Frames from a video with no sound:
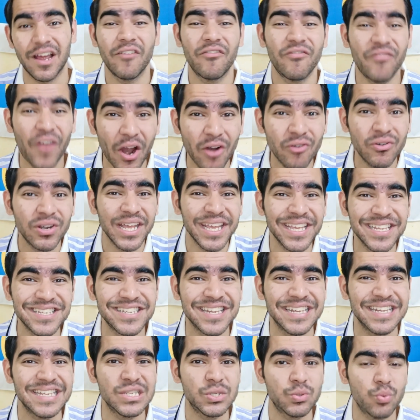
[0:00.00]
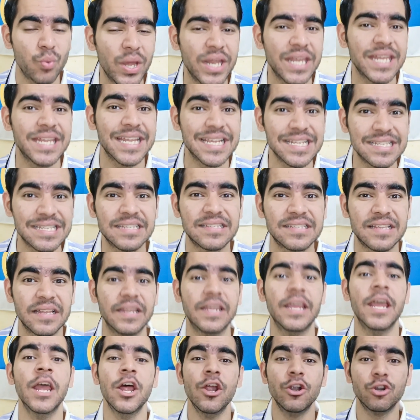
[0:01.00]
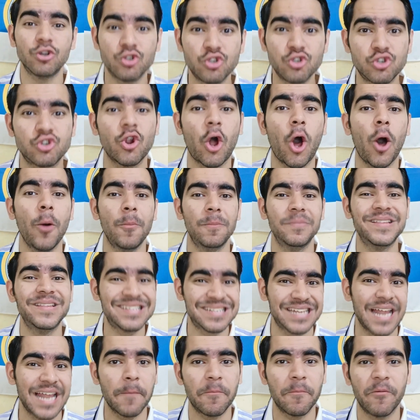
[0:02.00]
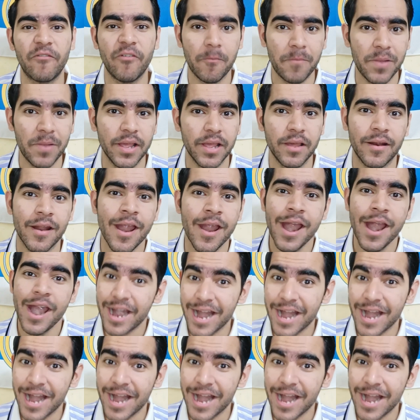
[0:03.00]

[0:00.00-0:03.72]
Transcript: A foundation is very necessary to stop this type of a player.